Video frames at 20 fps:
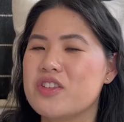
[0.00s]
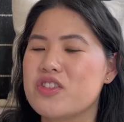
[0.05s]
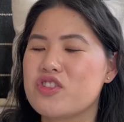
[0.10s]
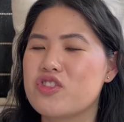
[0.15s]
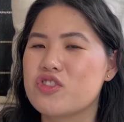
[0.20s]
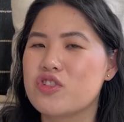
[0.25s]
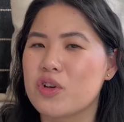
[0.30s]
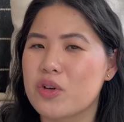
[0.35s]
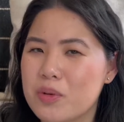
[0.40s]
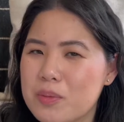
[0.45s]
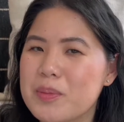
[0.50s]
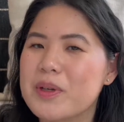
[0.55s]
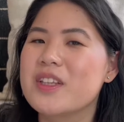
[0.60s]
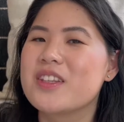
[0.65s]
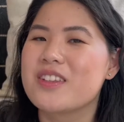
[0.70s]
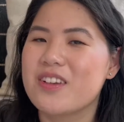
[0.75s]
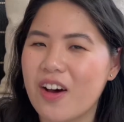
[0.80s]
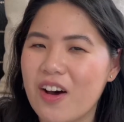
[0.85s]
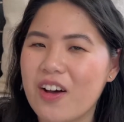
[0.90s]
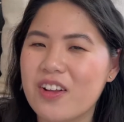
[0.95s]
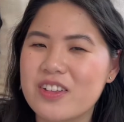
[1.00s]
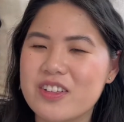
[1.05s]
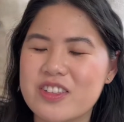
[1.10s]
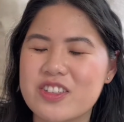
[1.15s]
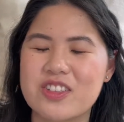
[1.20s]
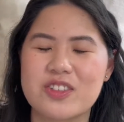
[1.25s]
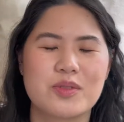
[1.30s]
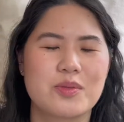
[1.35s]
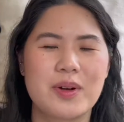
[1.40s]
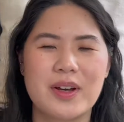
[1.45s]

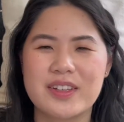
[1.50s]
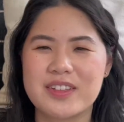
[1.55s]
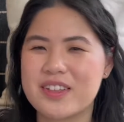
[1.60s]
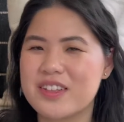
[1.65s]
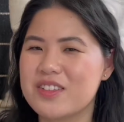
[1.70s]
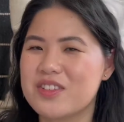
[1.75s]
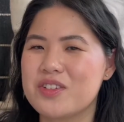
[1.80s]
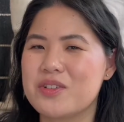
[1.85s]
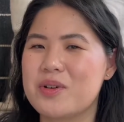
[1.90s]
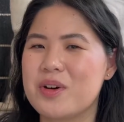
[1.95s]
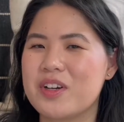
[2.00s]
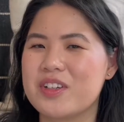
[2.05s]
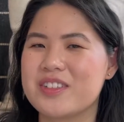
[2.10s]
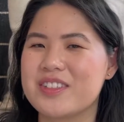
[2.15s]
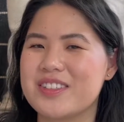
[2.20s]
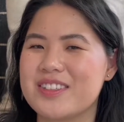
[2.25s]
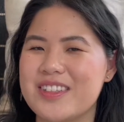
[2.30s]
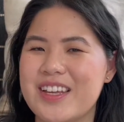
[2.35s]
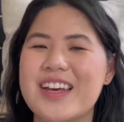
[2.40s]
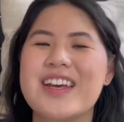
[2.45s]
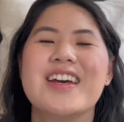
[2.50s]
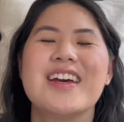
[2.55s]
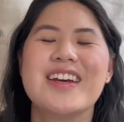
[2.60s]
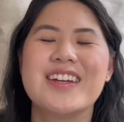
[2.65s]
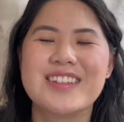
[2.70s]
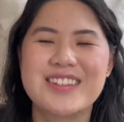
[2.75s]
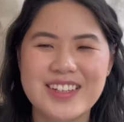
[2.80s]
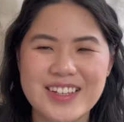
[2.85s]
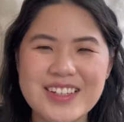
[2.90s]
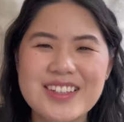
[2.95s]
dermatologist. Why is that so hard to say?
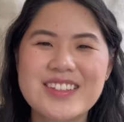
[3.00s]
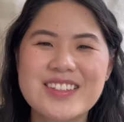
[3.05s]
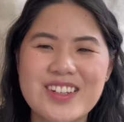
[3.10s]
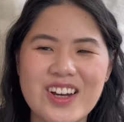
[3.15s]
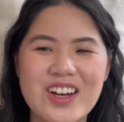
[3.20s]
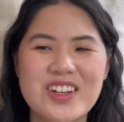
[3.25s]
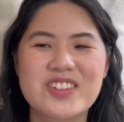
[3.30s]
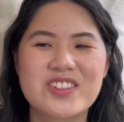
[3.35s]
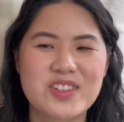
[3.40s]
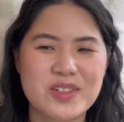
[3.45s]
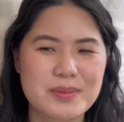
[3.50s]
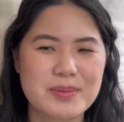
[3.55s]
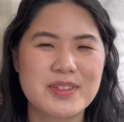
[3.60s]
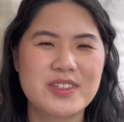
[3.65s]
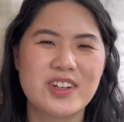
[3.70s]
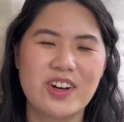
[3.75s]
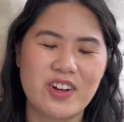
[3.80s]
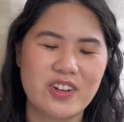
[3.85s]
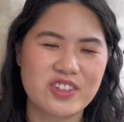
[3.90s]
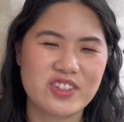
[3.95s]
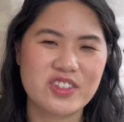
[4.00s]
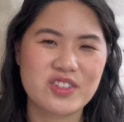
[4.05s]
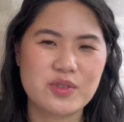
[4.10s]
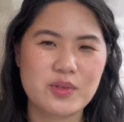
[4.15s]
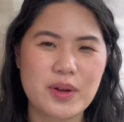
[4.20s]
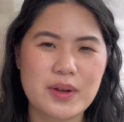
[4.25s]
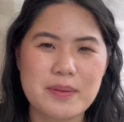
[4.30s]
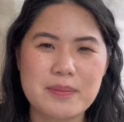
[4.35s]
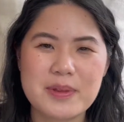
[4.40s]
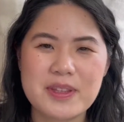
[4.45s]
TikTok dermatologist
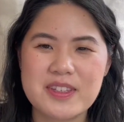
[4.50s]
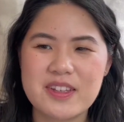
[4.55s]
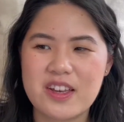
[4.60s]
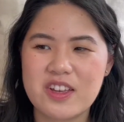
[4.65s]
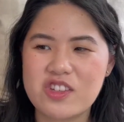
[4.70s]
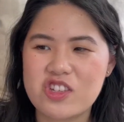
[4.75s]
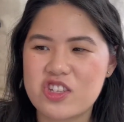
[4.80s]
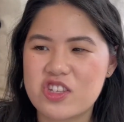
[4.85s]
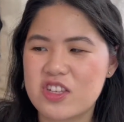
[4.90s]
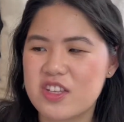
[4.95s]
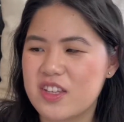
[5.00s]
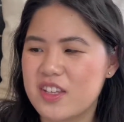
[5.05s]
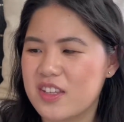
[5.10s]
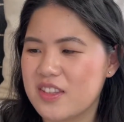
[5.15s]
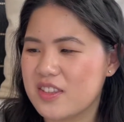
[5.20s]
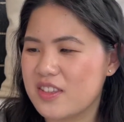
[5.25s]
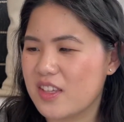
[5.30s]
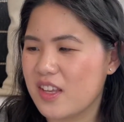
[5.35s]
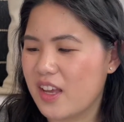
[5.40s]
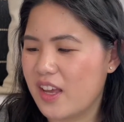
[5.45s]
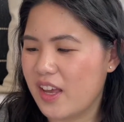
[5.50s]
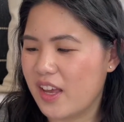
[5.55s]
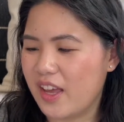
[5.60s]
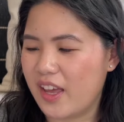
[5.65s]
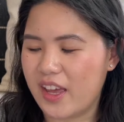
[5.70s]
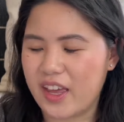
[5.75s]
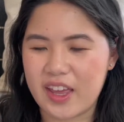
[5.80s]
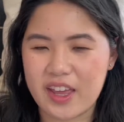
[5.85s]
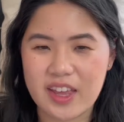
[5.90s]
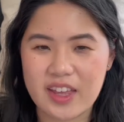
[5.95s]
recommendations.
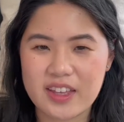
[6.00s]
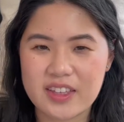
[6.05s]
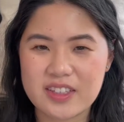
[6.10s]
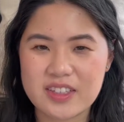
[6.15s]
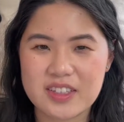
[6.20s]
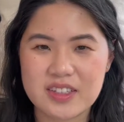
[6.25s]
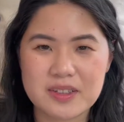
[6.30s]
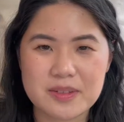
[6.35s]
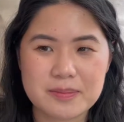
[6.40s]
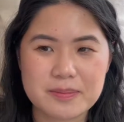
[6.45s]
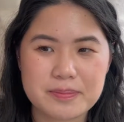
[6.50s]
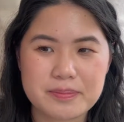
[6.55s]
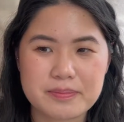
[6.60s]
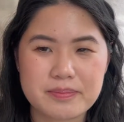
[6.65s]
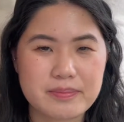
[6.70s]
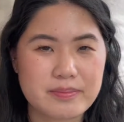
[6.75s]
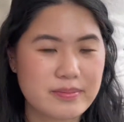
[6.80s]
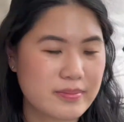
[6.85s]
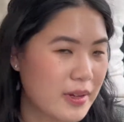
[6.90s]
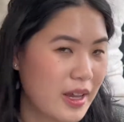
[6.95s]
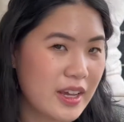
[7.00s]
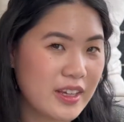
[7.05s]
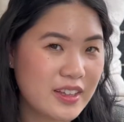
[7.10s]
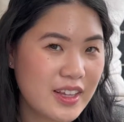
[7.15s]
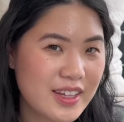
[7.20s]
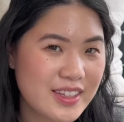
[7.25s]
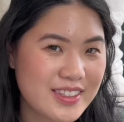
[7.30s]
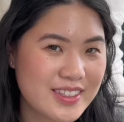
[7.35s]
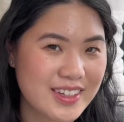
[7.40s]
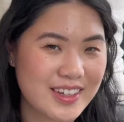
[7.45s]
And I
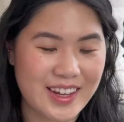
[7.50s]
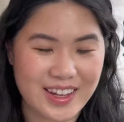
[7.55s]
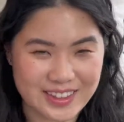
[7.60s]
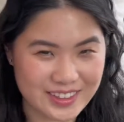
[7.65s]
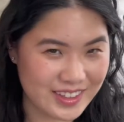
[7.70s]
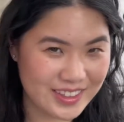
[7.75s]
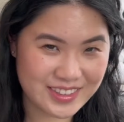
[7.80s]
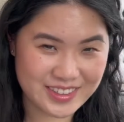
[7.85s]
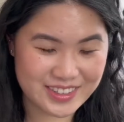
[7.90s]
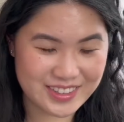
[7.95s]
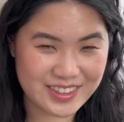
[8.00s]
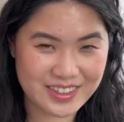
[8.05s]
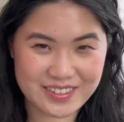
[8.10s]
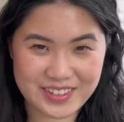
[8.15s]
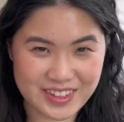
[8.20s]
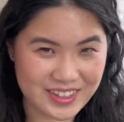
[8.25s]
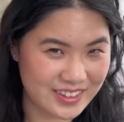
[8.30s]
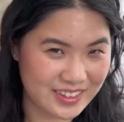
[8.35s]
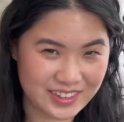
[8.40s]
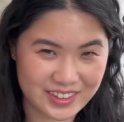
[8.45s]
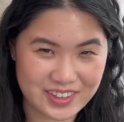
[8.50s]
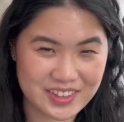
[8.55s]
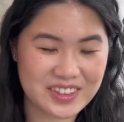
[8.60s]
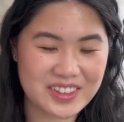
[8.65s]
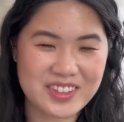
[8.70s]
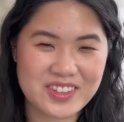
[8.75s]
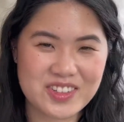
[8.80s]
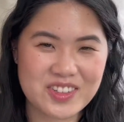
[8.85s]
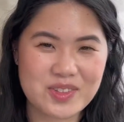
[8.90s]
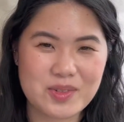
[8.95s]
liked it. I liked it enough that I
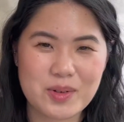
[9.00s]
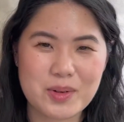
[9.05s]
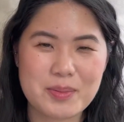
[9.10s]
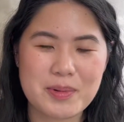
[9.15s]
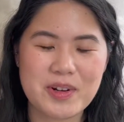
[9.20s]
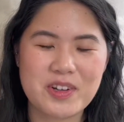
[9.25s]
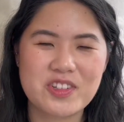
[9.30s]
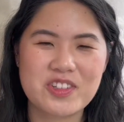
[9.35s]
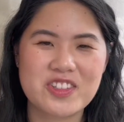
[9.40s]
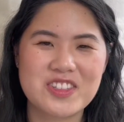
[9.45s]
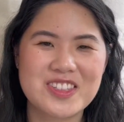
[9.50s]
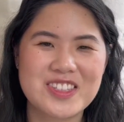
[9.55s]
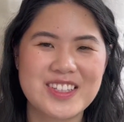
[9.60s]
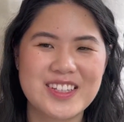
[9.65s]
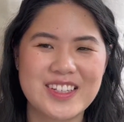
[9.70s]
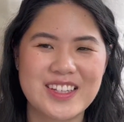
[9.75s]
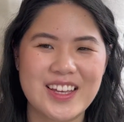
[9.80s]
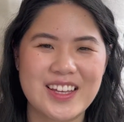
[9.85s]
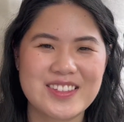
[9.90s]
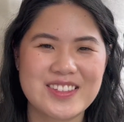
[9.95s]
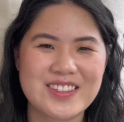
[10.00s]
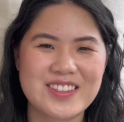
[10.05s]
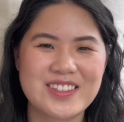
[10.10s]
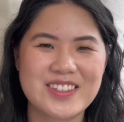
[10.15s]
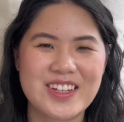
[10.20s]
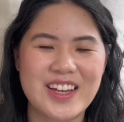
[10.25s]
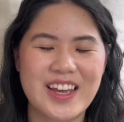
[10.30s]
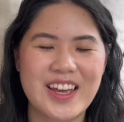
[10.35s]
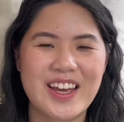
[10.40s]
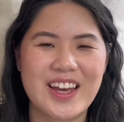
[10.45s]
literally just repurchased it
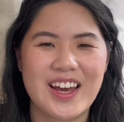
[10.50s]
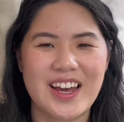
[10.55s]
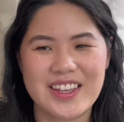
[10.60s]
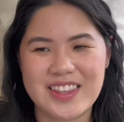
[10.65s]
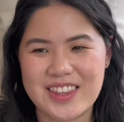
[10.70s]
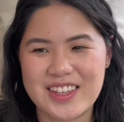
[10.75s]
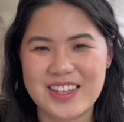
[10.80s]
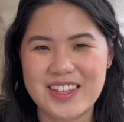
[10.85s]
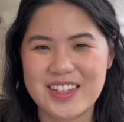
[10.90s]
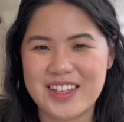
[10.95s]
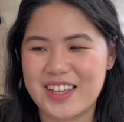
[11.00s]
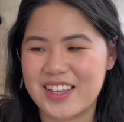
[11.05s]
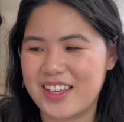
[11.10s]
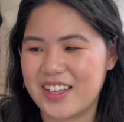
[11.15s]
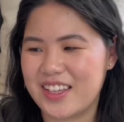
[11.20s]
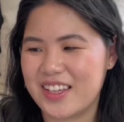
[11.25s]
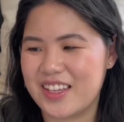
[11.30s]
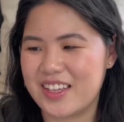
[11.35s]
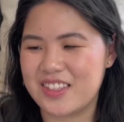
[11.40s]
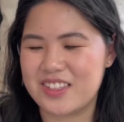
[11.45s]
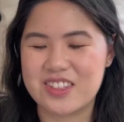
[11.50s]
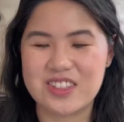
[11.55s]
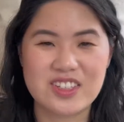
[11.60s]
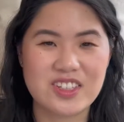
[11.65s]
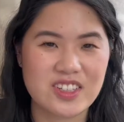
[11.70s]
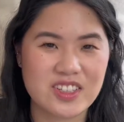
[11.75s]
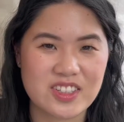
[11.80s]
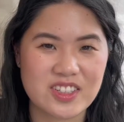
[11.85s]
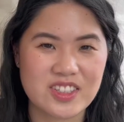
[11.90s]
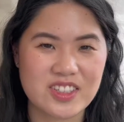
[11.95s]
yesterday. I think it is
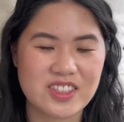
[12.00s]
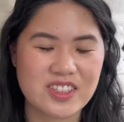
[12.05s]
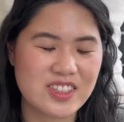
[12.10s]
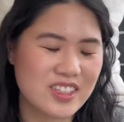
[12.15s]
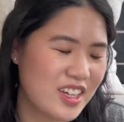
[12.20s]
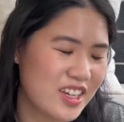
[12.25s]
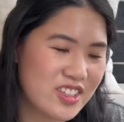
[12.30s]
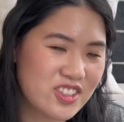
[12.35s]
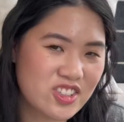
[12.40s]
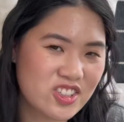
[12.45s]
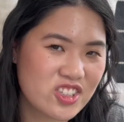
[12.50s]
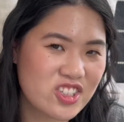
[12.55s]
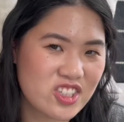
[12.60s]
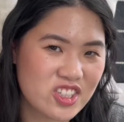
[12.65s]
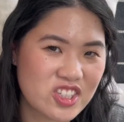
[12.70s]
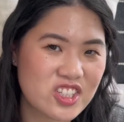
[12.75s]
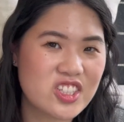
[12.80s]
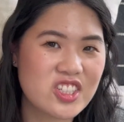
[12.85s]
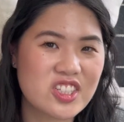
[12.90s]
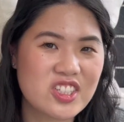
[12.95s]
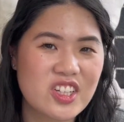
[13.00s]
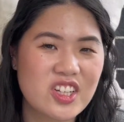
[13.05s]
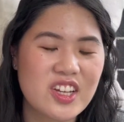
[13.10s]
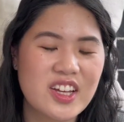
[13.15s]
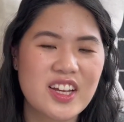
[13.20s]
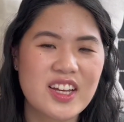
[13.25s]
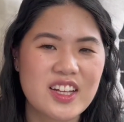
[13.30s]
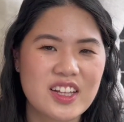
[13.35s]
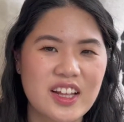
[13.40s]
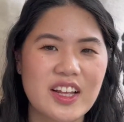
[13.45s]
good. It's a good
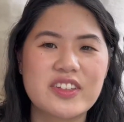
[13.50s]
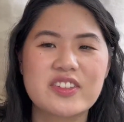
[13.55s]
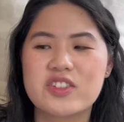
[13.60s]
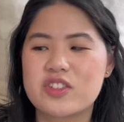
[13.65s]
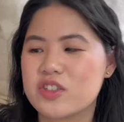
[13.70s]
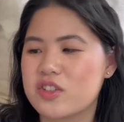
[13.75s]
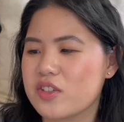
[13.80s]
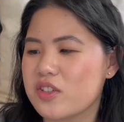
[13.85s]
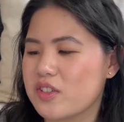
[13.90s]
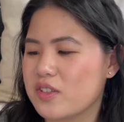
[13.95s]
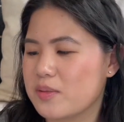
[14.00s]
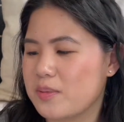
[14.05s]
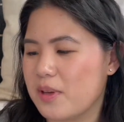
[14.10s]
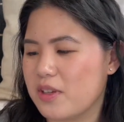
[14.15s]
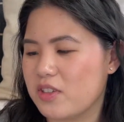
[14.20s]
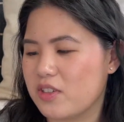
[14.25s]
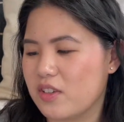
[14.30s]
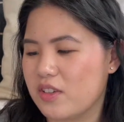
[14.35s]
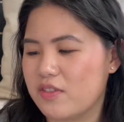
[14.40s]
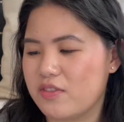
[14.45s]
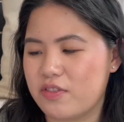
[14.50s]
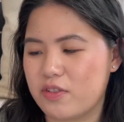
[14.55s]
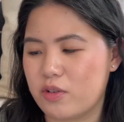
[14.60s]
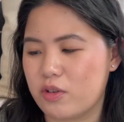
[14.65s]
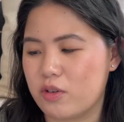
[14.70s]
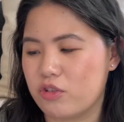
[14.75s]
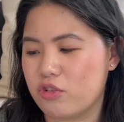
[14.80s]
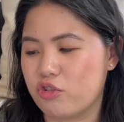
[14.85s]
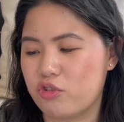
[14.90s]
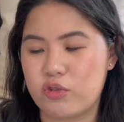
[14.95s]
cleanser, especially
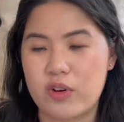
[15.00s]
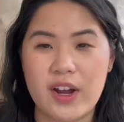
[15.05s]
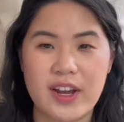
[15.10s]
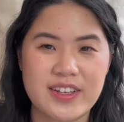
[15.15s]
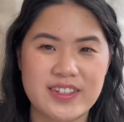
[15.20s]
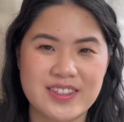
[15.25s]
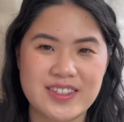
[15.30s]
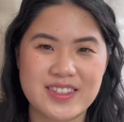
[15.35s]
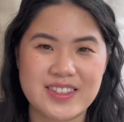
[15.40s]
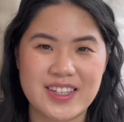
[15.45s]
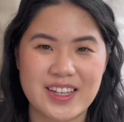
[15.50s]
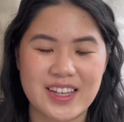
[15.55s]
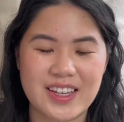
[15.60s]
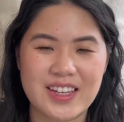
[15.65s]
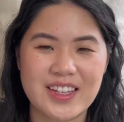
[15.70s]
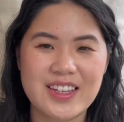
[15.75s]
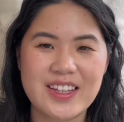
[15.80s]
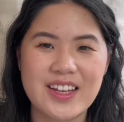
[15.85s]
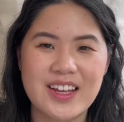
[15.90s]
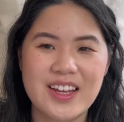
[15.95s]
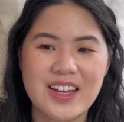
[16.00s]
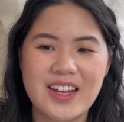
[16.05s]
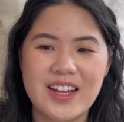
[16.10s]
for dry skin.